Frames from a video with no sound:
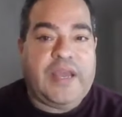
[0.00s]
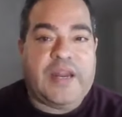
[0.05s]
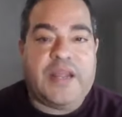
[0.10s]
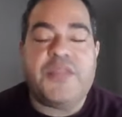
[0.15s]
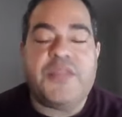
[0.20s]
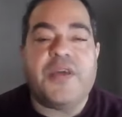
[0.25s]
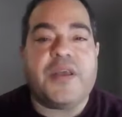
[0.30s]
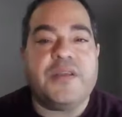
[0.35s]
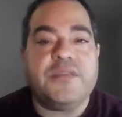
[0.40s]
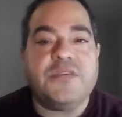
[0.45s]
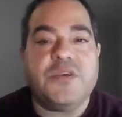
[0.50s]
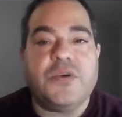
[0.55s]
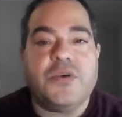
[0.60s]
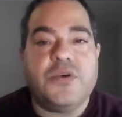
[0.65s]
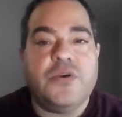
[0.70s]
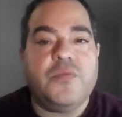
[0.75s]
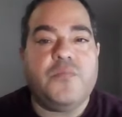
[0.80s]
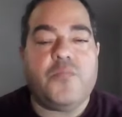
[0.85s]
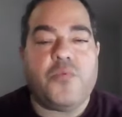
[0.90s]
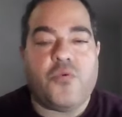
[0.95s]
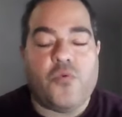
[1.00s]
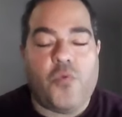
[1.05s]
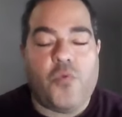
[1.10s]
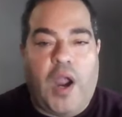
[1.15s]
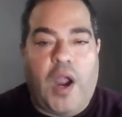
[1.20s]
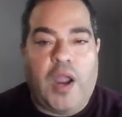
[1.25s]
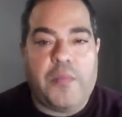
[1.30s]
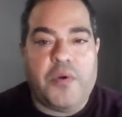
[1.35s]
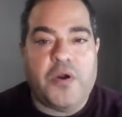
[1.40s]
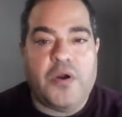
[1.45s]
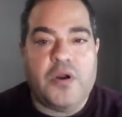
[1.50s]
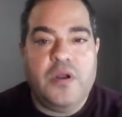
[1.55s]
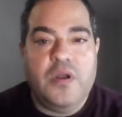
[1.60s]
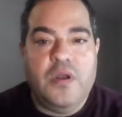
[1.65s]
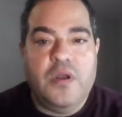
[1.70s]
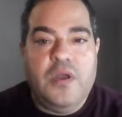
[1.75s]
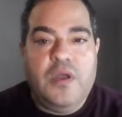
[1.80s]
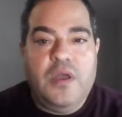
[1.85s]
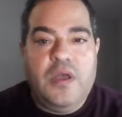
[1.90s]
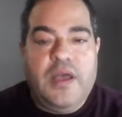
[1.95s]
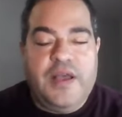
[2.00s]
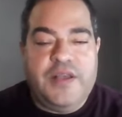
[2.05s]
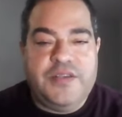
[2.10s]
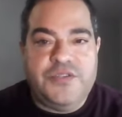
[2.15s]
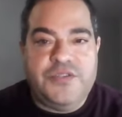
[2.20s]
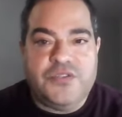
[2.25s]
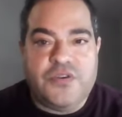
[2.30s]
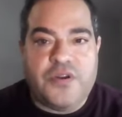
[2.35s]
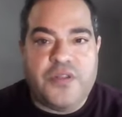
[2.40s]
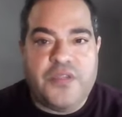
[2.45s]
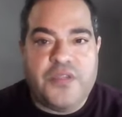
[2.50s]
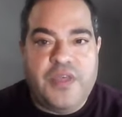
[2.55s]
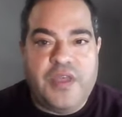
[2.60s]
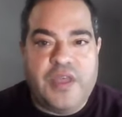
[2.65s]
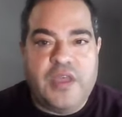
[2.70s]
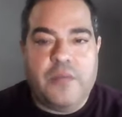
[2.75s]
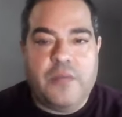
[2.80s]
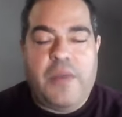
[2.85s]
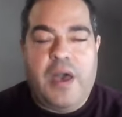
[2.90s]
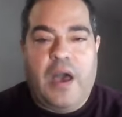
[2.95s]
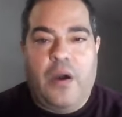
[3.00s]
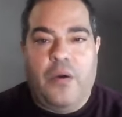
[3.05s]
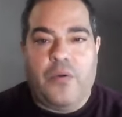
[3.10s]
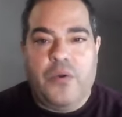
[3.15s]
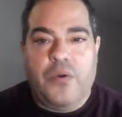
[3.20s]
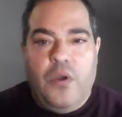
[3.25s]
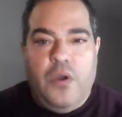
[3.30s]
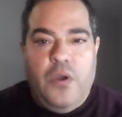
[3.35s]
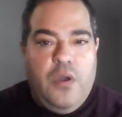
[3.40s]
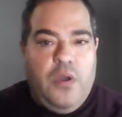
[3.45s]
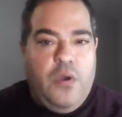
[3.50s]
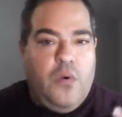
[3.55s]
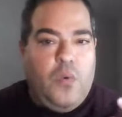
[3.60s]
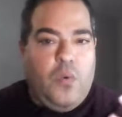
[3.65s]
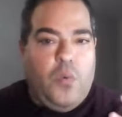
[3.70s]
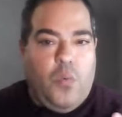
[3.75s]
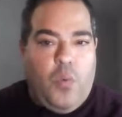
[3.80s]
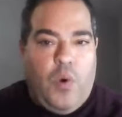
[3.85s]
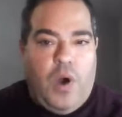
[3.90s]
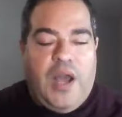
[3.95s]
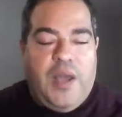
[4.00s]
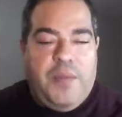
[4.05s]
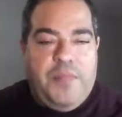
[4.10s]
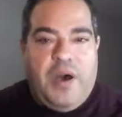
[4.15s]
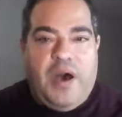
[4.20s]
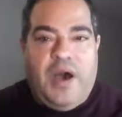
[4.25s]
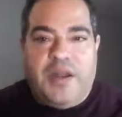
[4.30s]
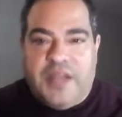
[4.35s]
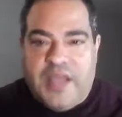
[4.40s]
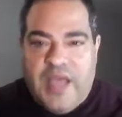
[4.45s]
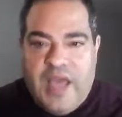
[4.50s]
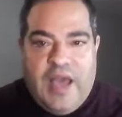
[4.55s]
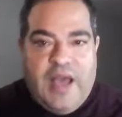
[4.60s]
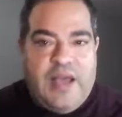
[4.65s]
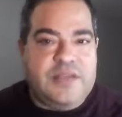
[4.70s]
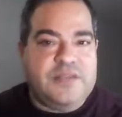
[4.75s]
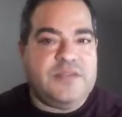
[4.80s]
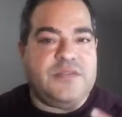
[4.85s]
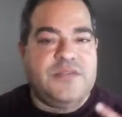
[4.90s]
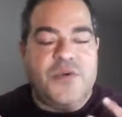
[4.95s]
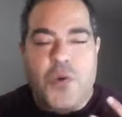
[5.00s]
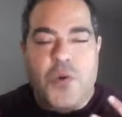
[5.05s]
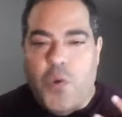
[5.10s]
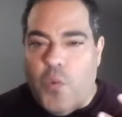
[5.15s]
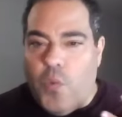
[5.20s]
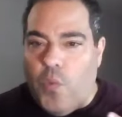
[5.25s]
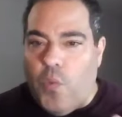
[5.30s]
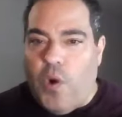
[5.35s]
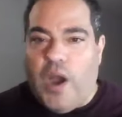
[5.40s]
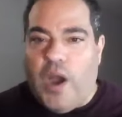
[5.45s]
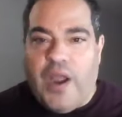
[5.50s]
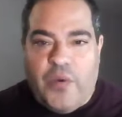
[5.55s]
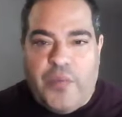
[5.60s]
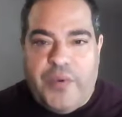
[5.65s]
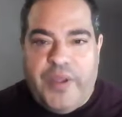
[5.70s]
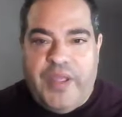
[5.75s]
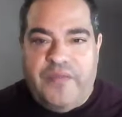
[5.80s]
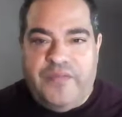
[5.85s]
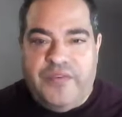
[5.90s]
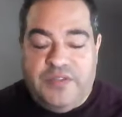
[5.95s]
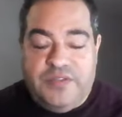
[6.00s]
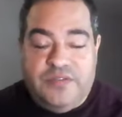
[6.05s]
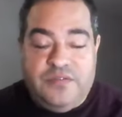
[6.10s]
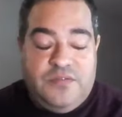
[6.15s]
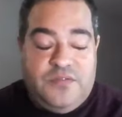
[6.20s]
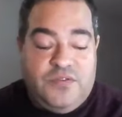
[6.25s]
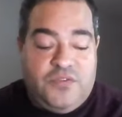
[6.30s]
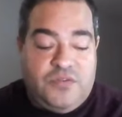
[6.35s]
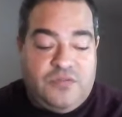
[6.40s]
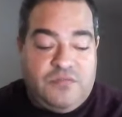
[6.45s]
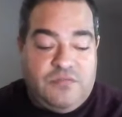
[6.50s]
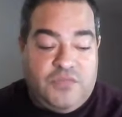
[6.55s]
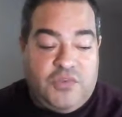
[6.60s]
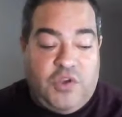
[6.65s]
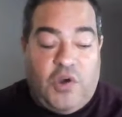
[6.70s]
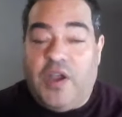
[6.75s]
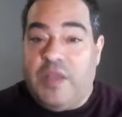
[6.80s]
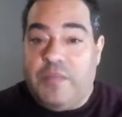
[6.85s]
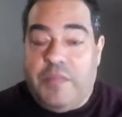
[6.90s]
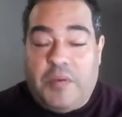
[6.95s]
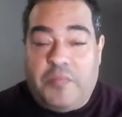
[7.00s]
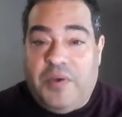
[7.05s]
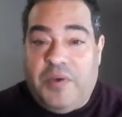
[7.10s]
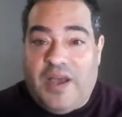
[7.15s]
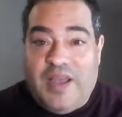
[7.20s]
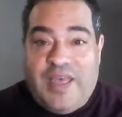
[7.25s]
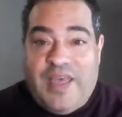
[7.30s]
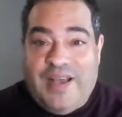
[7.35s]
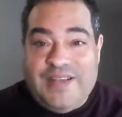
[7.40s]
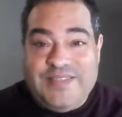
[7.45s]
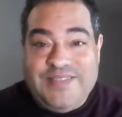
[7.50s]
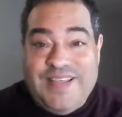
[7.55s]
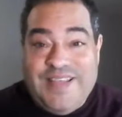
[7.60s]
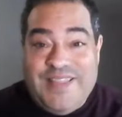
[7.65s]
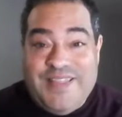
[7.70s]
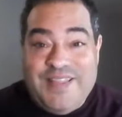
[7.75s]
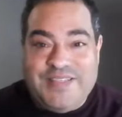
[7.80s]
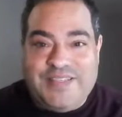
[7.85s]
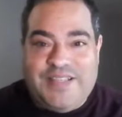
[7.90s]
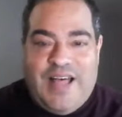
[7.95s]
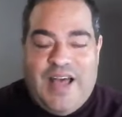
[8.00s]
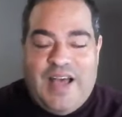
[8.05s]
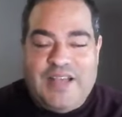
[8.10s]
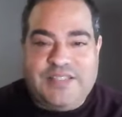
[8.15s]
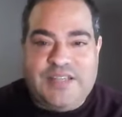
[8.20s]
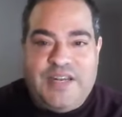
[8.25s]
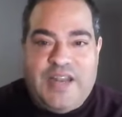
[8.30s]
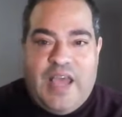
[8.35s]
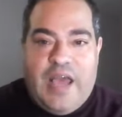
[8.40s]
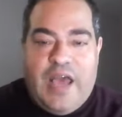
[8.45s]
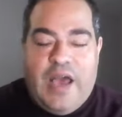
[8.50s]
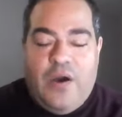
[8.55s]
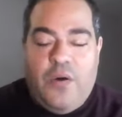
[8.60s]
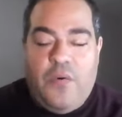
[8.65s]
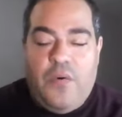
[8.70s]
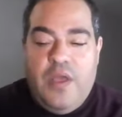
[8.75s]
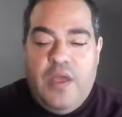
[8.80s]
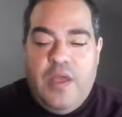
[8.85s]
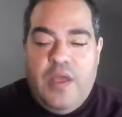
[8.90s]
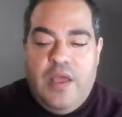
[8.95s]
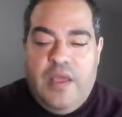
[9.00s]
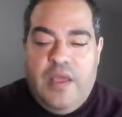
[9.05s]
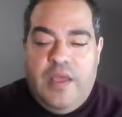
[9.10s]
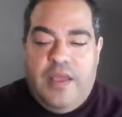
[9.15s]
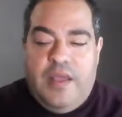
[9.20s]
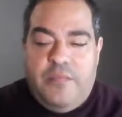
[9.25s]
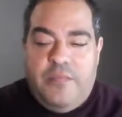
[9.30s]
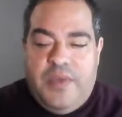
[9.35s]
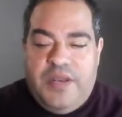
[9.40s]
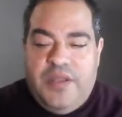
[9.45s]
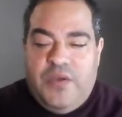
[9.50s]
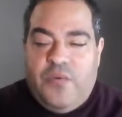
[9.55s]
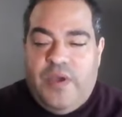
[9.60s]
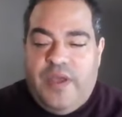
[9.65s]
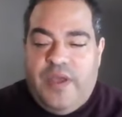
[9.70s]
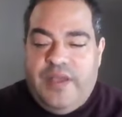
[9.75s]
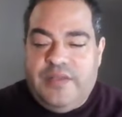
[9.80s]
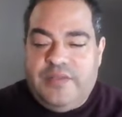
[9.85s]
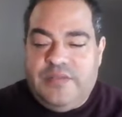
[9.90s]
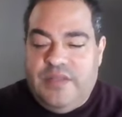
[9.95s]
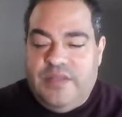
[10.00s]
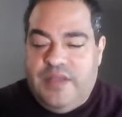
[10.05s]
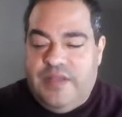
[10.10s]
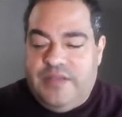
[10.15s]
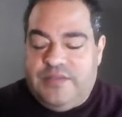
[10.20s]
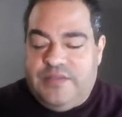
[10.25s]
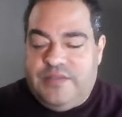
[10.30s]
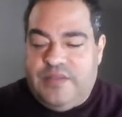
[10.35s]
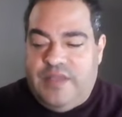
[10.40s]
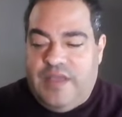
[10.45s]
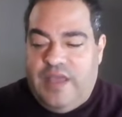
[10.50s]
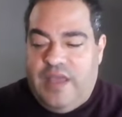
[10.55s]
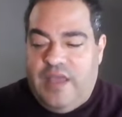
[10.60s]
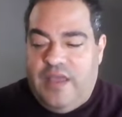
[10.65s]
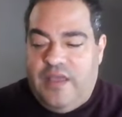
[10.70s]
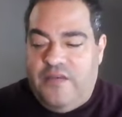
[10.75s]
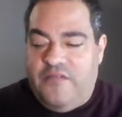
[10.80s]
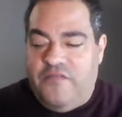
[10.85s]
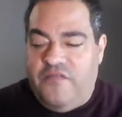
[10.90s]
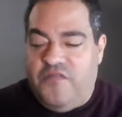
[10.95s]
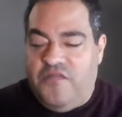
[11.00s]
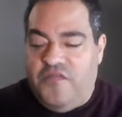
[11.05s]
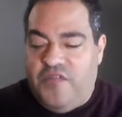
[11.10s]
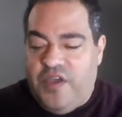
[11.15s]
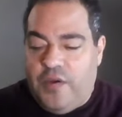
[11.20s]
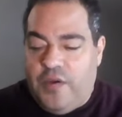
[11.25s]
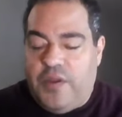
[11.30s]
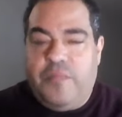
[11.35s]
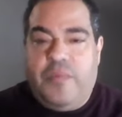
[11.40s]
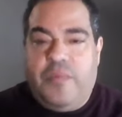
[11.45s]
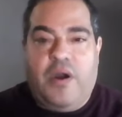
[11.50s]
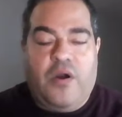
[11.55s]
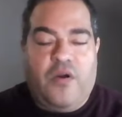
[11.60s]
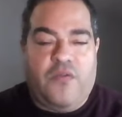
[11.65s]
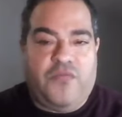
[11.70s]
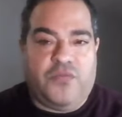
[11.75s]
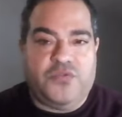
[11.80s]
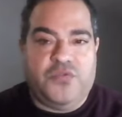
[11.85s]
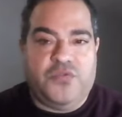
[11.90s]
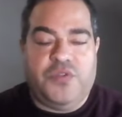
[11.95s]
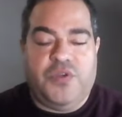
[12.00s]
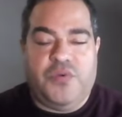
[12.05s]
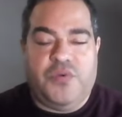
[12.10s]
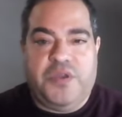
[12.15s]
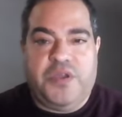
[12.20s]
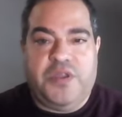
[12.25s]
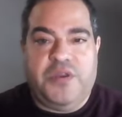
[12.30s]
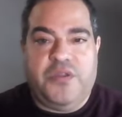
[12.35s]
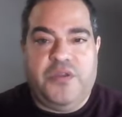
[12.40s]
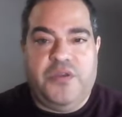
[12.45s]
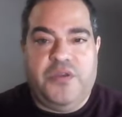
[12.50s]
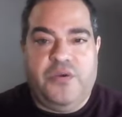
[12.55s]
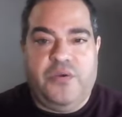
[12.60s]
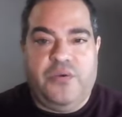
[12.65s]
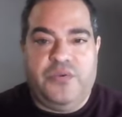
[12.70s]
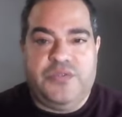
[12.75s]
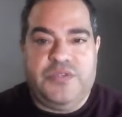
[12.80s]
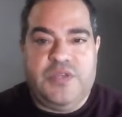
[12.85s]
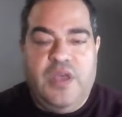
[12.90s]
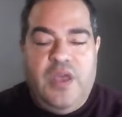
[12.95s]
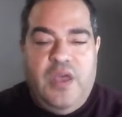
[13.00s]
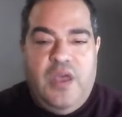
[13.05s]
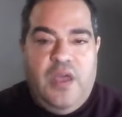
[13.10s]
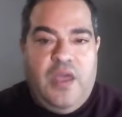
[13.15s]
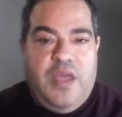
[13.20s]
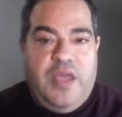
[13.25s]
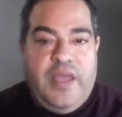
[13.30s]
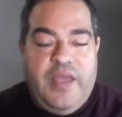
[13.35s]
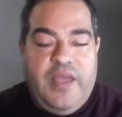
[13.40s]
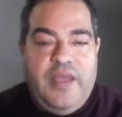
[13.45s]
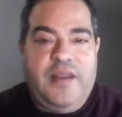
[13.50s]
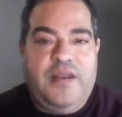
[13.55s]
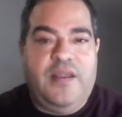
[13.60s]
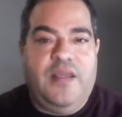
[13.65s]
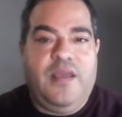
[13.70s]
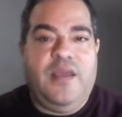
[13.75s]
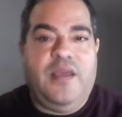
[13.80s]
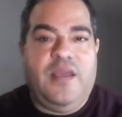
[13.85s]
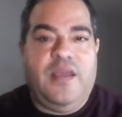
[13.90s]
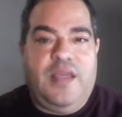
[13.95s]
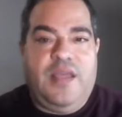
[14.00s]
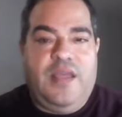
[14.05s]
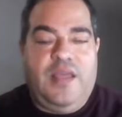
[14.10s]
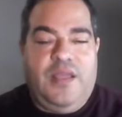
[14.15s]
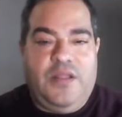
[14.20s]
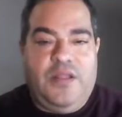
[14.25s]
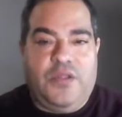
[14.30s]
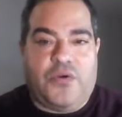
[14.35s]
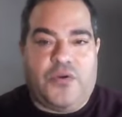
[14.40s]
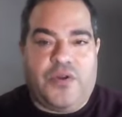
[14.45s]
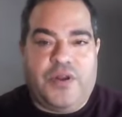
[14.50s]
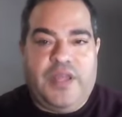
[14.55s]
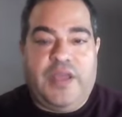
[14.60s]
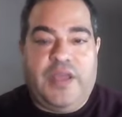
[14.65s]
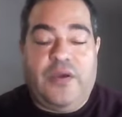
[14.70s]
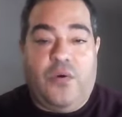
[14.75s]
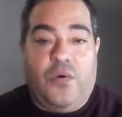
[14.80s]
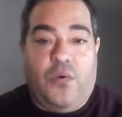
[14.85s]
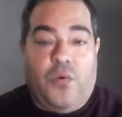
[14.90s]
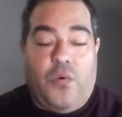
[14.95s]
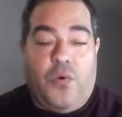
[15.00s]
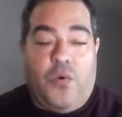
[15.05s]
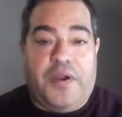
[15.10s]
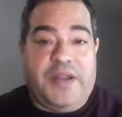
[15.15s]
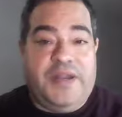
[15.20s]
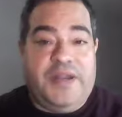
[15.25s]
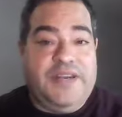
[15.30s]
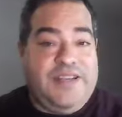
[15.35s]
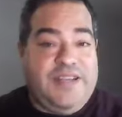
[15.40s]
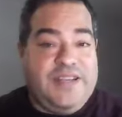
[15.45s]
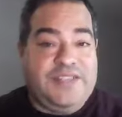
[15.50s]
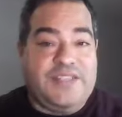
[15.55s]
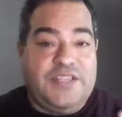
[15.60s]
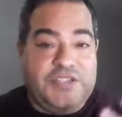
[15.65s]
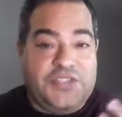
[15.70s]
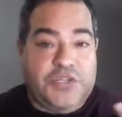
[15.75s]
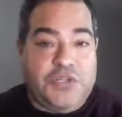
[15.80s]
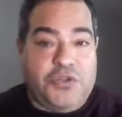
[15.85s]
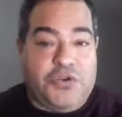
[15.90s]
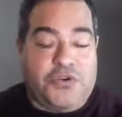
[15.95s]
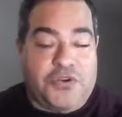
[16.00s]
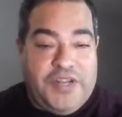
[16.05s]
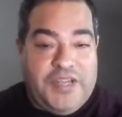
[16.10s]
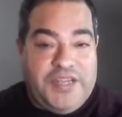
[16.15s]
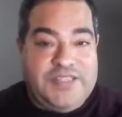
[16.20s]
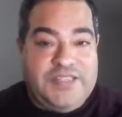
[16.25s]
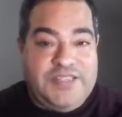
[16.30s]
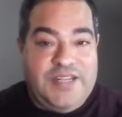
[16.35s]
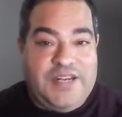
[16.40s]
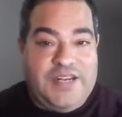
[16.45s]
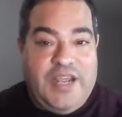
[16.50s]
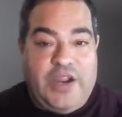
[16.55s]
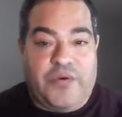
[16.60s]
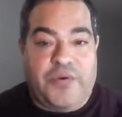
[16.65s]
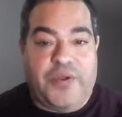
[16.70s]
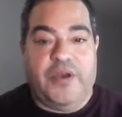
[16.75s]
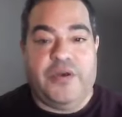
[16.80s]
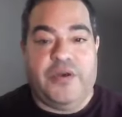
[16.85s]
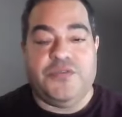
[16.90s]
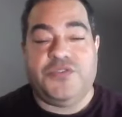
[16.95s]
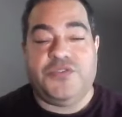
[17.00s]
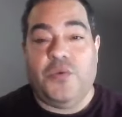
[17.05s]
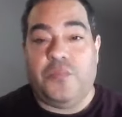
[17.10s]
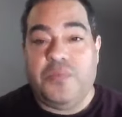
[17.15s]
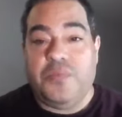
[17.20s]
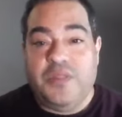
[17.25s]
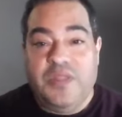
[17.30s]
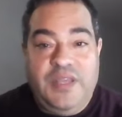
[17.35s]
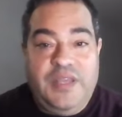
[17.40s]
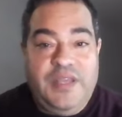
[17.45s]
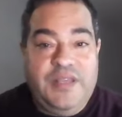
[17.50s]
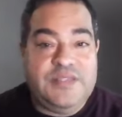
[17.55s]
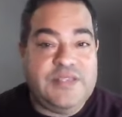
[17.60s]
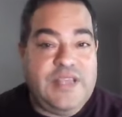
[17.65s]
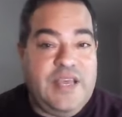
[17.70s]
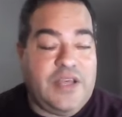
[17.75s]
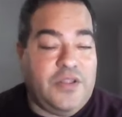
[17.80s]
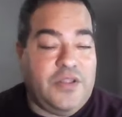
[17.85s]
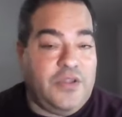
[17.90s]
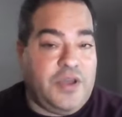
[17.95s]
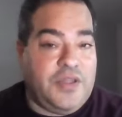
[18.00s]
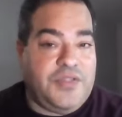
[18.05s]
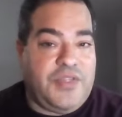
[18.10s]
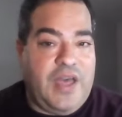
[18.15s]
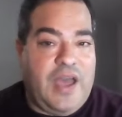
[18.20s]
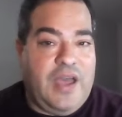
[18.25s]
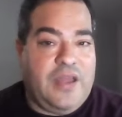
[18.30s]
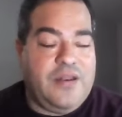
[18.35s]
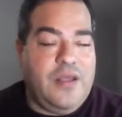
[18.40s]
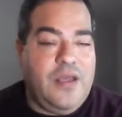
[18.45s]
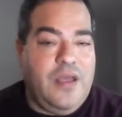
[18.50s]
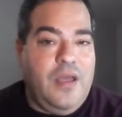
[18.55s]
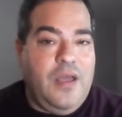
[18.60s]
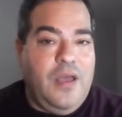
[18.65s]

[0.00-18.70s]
And I think it's a good primer as you start thinking about why podcasts, why are we even talking about podcasts in this class, and how, in many ways, it's a very powerful tool that we can use in e-learning or in distance learning scenarios. So please take a look at that.